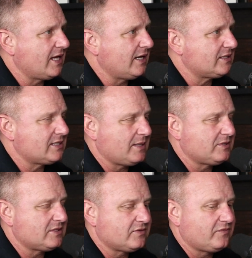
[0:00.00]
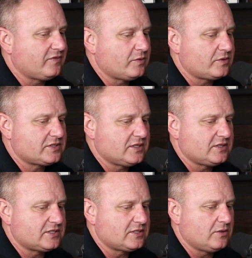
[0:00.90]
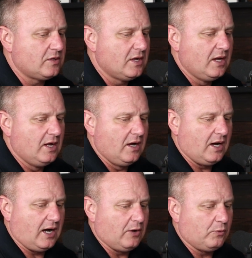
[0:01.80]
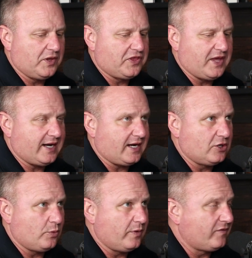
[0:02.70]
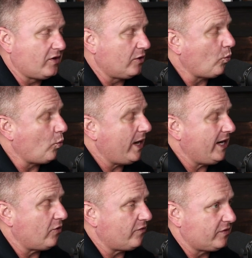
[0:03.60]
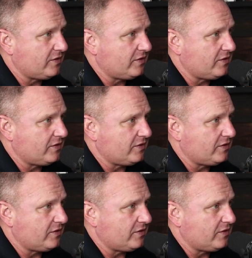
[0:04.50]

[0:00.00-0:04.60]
acceptance of folks. And so with that, I know we've gone way over the